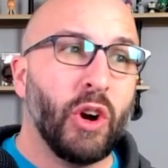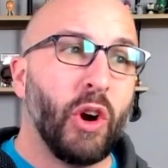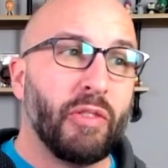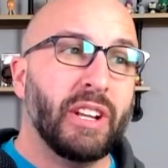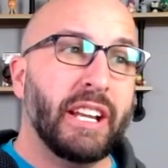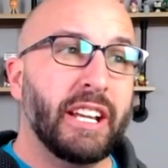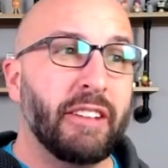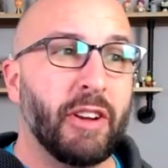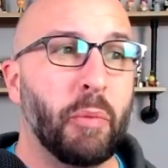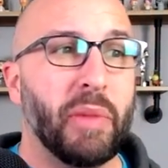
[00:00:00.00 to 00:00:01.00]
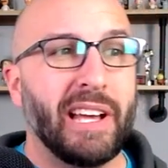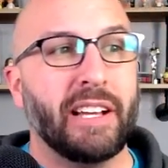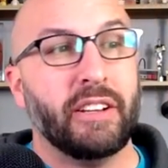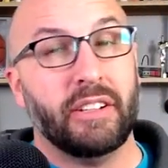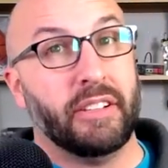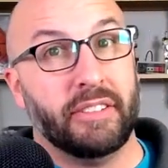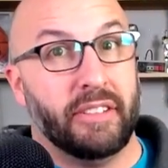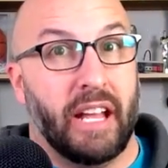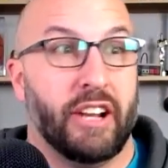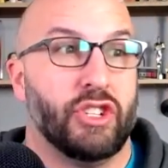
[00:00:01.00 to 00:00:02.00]
Or if you need even a big,
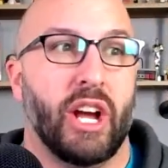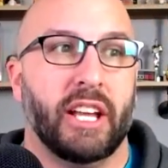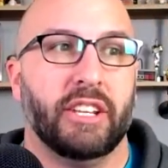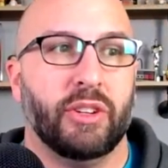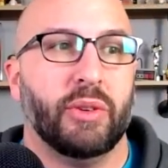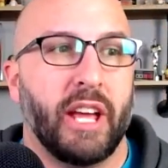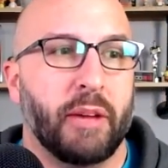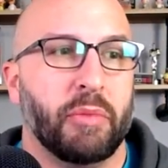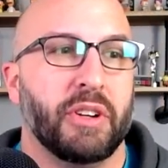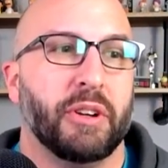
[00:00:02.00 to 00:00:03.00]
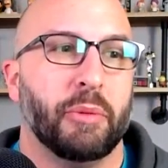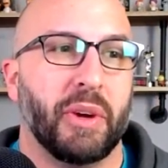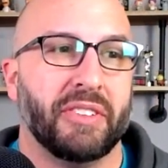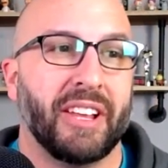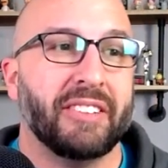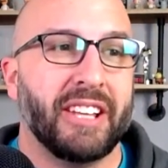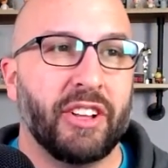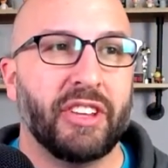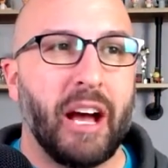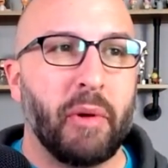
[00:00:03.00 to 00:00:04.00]
not a shocking new name, but Santi
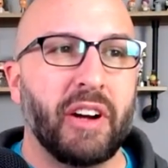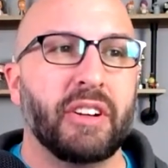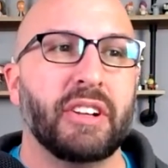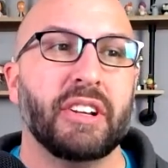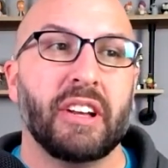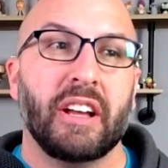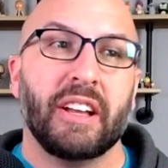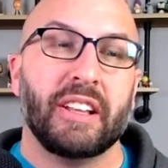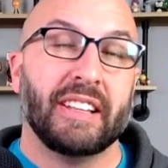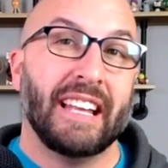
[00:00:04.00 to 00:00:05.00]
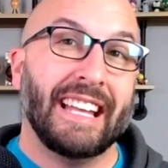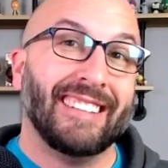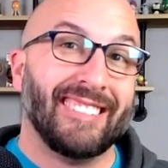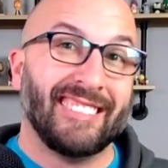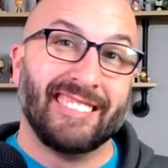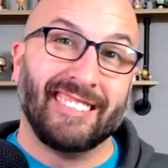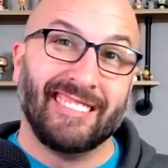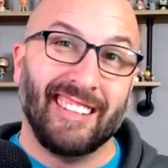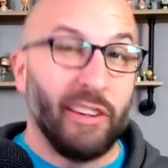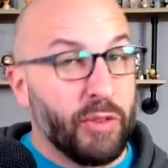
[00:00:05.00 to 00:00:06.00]
Aldama, it's
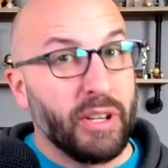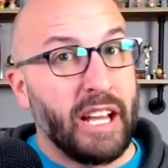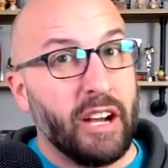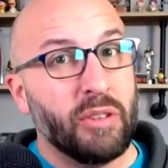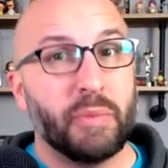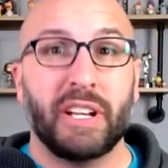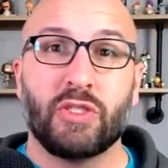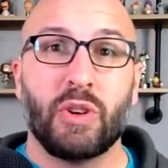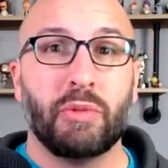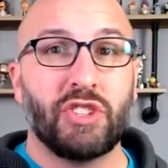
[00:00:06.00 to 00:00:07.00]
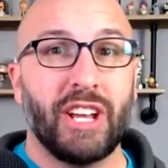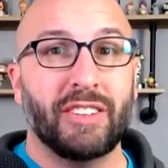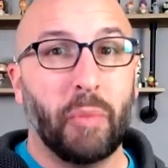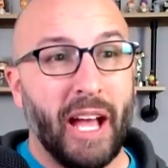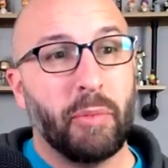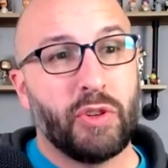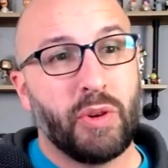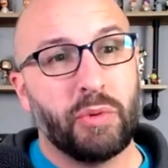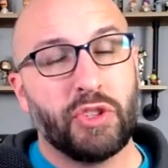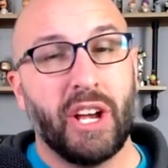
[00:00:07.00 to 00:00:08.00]
different now because Triple J is back, but
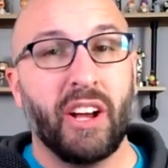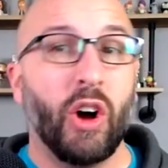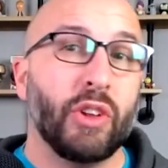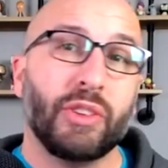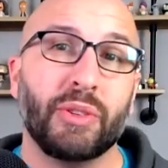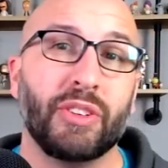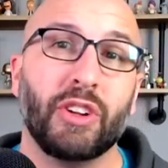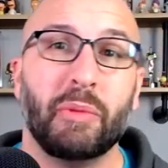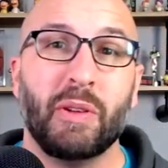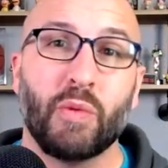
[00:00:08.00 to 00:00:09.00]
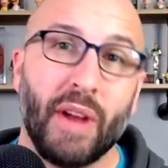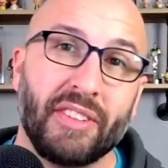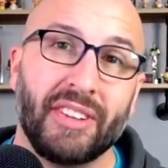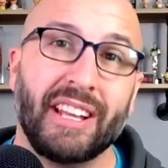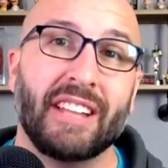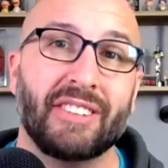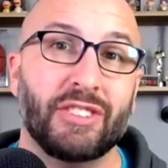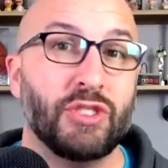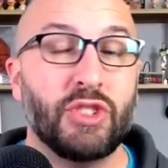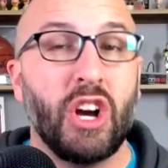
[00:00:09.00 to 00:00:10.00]
Triple J also still going to be resting as
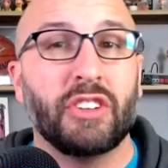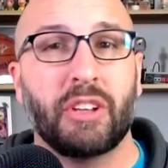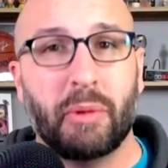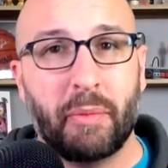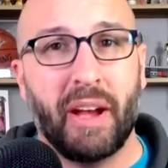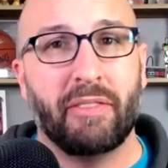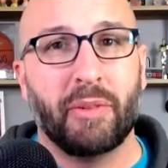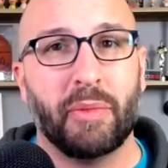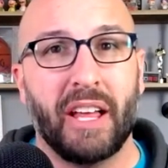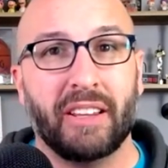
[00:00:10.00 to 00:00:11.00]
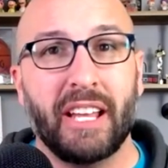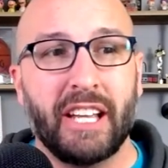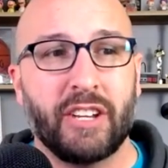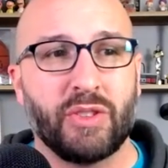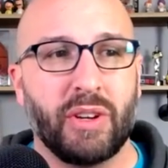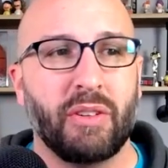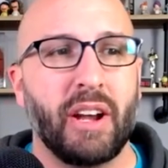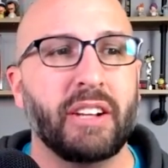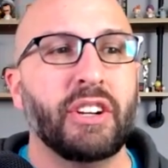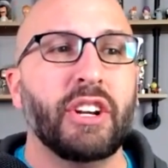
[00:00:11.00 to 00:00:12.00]
he's just coming back from that leg injury,
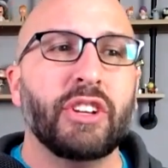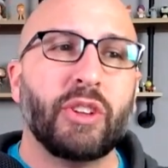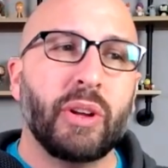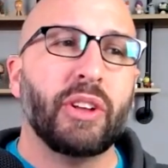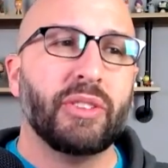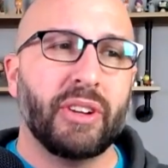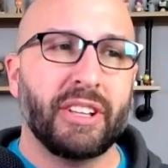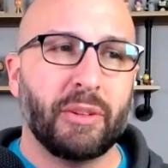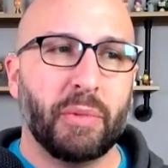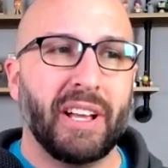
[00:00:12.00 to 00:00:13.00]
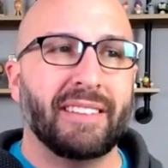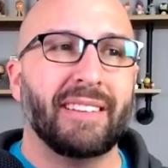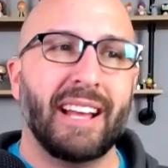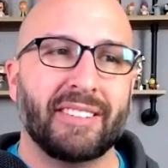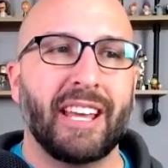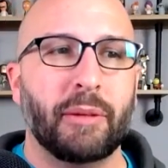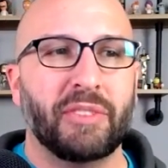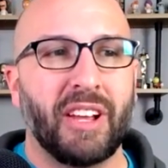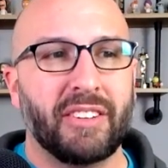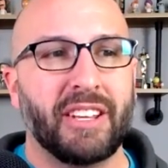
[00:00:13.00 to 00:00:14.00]
right? So he'll still get some plays. Last game,
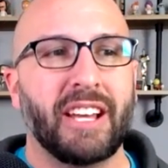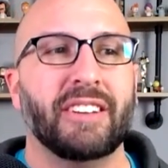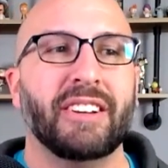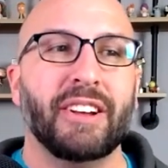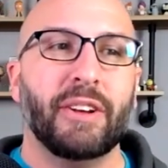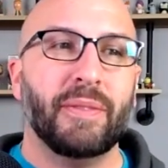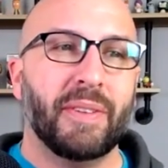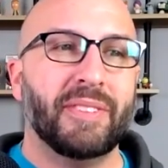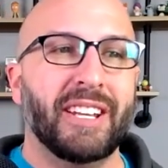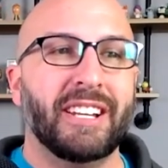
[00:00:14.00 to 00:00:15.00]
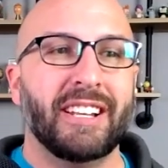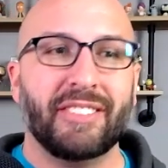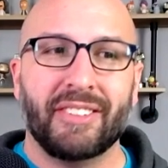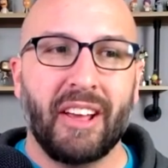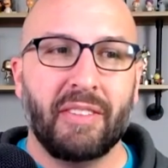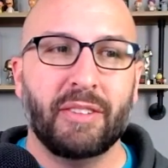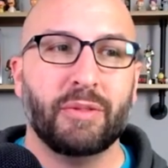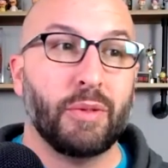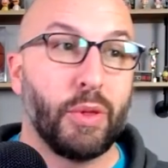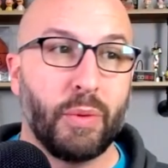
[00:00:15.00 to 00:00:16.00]
Santi had 15 and
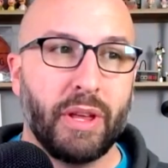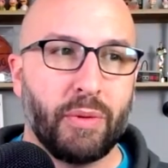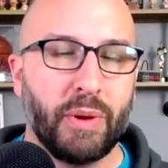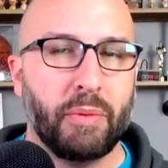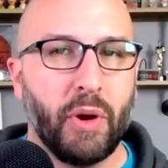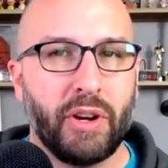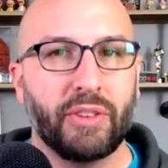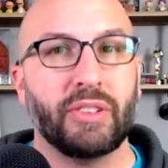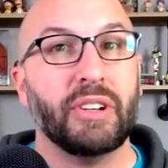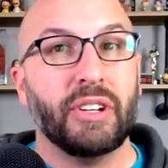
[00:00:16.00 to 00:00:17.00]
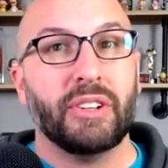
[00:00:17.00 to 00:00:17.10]
7, three three pointers.